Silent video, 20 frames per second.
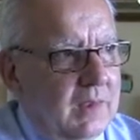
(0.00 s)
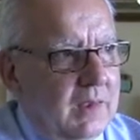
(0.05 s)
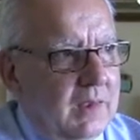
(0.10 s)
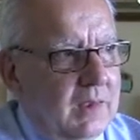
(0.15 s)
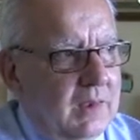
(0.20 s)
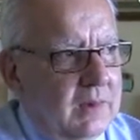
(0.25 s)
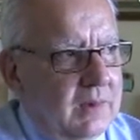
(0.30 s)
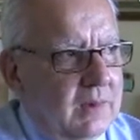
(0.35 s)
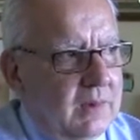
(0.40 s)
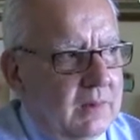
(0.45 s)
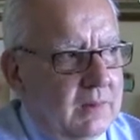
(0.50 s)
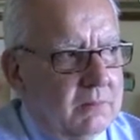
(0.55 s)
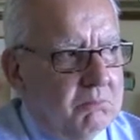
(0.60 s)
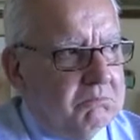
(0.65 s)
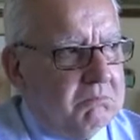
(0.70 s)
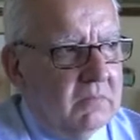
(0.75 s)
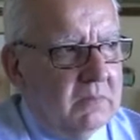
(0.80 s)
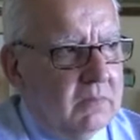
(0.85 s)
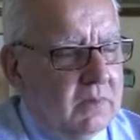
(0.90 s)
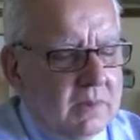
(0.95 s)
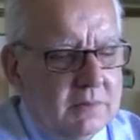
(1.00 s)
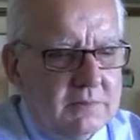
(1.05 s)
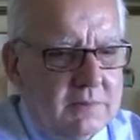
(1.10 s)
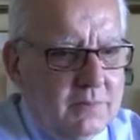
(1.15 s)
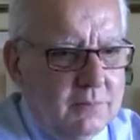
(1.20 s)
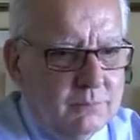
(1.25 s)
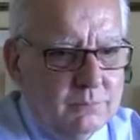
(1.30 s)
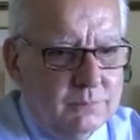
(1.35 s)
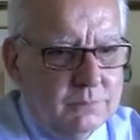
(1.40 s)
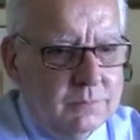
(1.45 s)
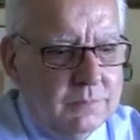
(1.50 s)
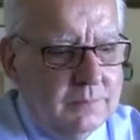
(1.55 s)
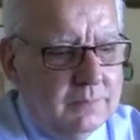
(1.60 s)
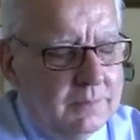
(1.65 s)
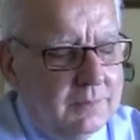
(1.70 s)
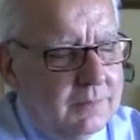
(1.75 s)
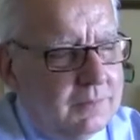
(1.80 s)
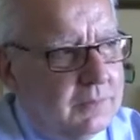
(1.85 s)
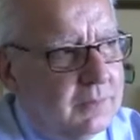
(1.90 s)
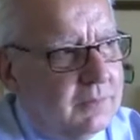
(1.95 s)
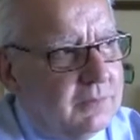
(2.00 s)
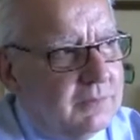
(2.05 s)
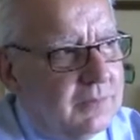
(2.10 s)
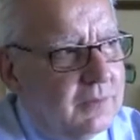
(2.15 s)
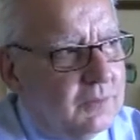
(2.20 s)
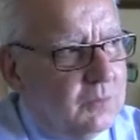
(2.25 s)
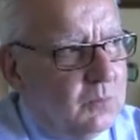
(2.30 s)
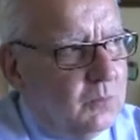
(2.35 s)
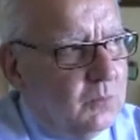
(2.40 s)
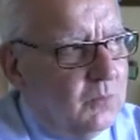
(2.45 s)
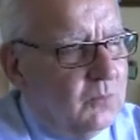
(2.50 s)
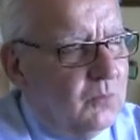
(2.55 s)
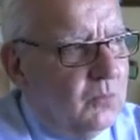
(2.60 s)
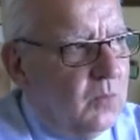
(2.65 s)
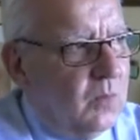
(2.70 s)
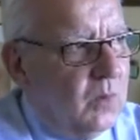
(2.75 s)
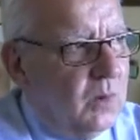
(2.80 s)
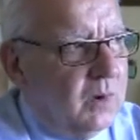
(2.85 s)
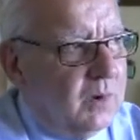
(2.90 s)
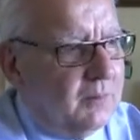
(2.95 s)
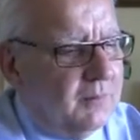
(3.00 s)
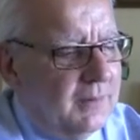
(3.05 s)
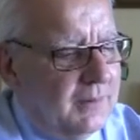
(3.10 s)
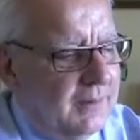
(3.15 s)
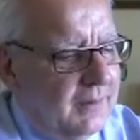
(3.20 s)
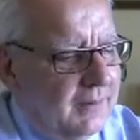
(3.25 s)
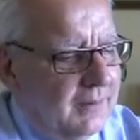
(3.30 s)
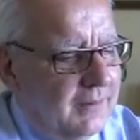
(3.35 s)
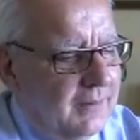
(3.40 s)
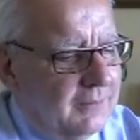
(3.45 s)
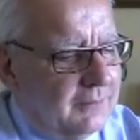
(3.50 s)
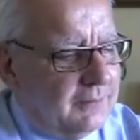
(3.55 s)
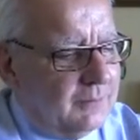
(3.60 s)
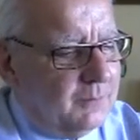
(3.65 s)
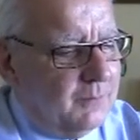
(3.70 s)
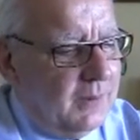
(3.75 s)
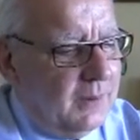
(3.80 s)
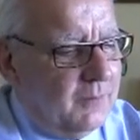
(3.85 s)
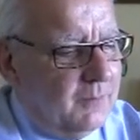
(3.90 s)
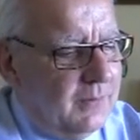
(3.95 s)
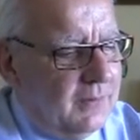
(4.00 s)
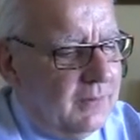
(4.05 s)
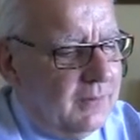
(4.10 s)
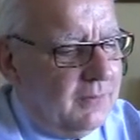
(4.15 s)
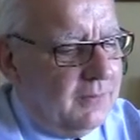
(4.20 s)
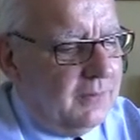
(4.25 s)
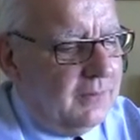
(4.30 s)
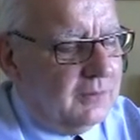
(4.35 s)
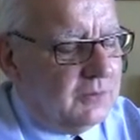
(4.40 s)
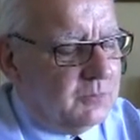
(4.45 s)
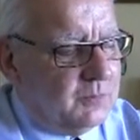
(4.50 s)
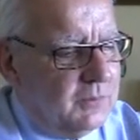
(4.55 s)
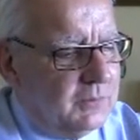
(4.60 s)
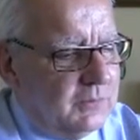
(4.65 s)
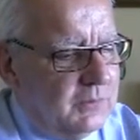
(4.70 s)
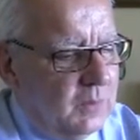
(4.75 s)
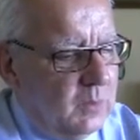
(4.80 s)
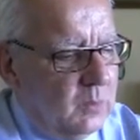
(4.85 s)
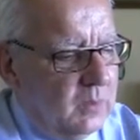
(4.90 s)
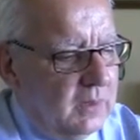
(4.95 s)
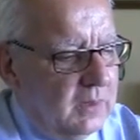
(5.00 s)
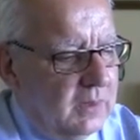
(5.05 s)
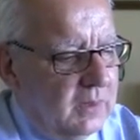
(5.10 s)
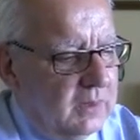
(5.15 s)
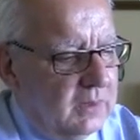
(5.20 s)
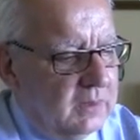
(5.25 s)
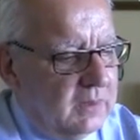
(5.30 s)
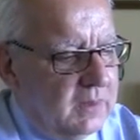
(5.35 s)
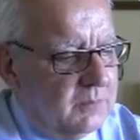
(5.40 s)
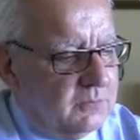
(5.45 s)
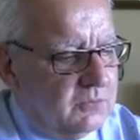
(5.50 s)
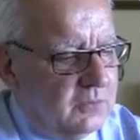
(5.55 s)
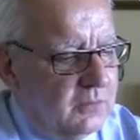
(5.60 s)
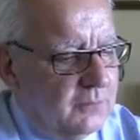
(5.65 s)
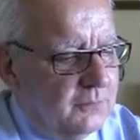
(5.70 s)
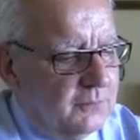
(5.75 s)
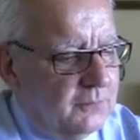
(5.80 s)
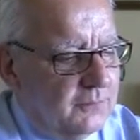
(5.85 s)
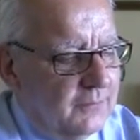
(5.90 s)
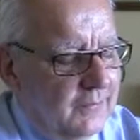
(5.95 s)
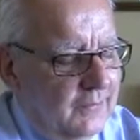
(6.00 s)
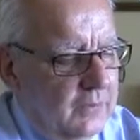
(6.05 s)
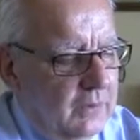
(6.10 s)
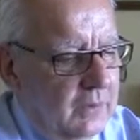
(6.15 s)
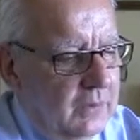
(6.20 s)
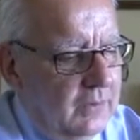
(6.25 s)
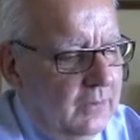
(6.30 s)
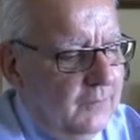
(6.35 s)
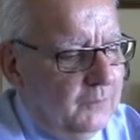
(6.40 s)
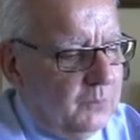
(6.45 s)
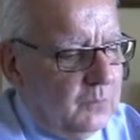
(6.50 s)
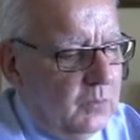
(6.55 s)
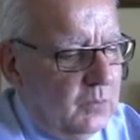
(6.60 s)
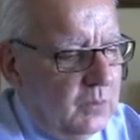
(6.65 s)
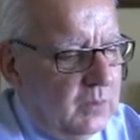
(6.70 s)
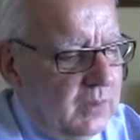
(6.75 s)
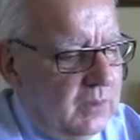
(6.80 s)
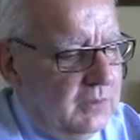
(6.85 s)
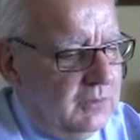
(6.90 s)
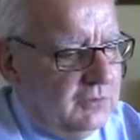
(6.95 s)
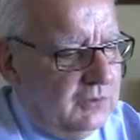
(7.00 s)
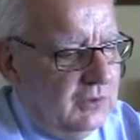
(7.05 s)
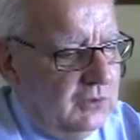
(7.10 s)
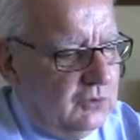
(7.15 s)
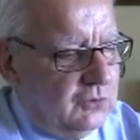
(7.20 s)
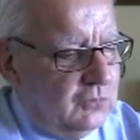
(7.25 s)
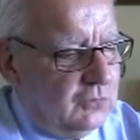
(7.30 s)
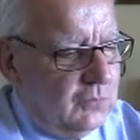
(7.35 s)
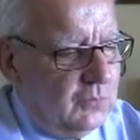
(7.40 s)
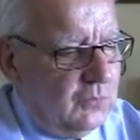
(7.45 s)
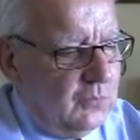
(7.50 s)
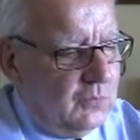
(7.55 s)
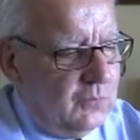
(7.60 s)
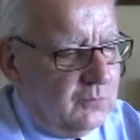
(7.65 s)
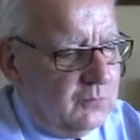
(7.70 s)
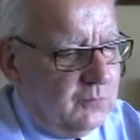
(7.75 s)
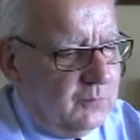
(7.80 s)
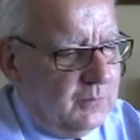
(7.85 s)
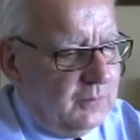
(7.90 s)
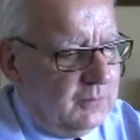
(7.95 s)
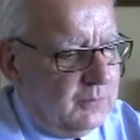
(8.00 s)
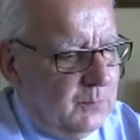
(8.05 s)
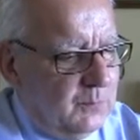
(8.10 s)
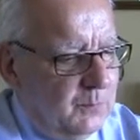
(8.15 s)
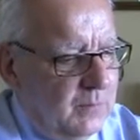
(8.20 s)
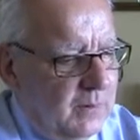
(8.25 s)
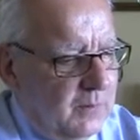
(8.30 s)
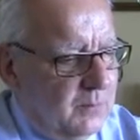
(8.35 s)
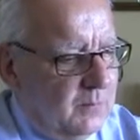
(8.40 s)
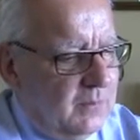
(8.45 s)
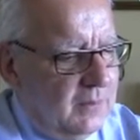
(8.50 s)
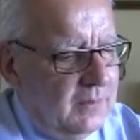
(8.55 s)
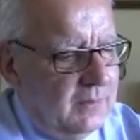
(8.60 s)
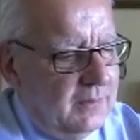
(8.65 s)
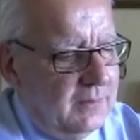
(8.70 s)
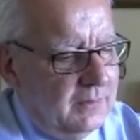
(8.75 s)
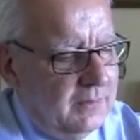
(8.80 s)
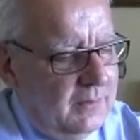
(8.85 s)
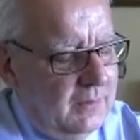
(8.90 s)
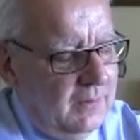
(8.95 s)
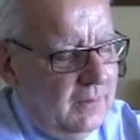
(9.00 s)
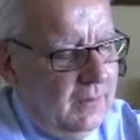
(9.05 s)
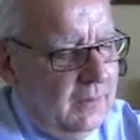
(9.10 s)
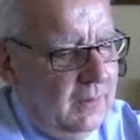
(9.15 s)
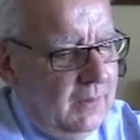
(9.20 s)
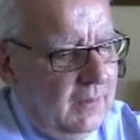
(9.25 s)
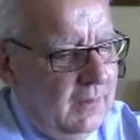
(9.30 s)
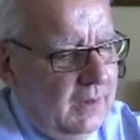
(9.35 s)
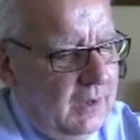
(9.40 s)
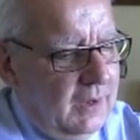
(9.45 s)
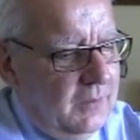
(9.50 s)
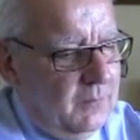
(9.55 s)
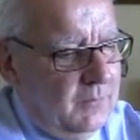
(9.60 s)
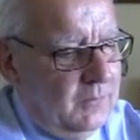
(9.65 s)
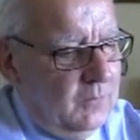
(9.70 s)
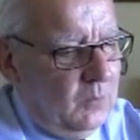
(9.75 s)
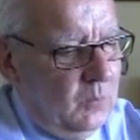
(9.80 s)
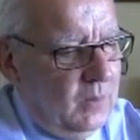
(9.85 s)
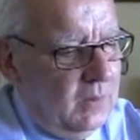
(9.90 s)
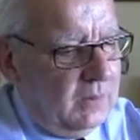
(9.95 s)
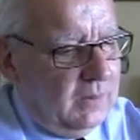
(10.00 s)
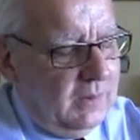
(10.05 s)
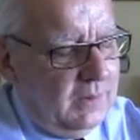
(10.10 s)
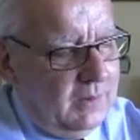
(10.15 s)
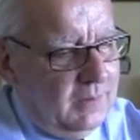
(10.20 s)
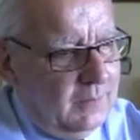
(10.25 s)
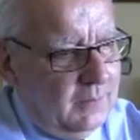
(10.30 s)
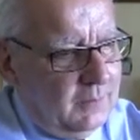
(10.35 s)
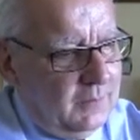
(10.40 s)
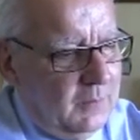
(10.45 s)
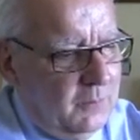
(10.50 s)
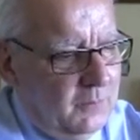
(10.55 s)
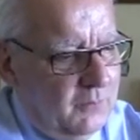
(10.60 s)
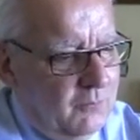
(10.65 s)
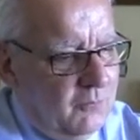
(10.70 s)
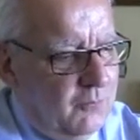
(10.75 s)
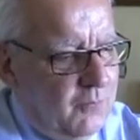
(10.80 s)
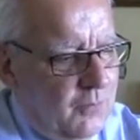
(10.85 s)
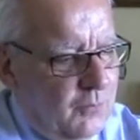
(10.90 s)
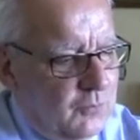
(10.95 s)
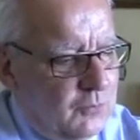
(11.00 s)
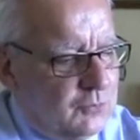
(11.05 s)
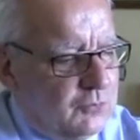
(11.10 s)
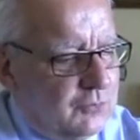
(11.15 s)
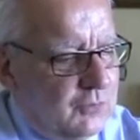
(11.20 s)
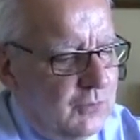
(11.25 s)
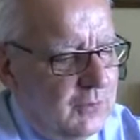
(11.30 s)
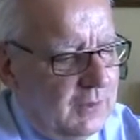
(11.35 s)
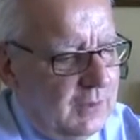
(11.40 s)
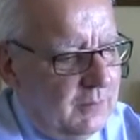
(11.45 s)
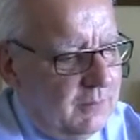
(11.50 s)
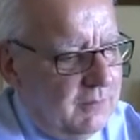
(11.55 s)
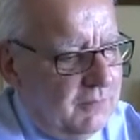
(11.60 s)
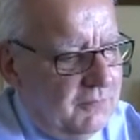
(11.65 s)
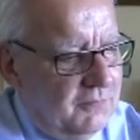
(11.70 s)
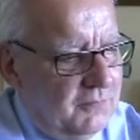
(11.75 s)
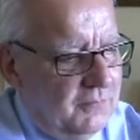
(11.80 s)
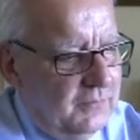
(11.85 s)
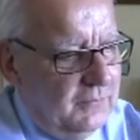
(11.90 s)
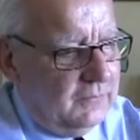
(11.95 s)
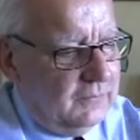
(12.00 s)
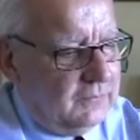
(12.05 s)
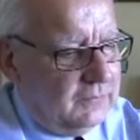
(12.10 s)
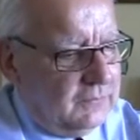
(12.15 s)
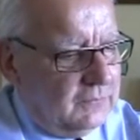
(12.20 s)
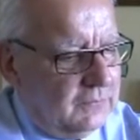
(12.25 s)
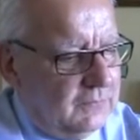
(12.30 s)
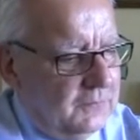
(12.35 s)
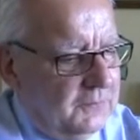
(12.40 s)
And as I said to you before, I mean, I learned many, many things, particularly in terms of organization of a big department. I mean, keeping focused on a given field,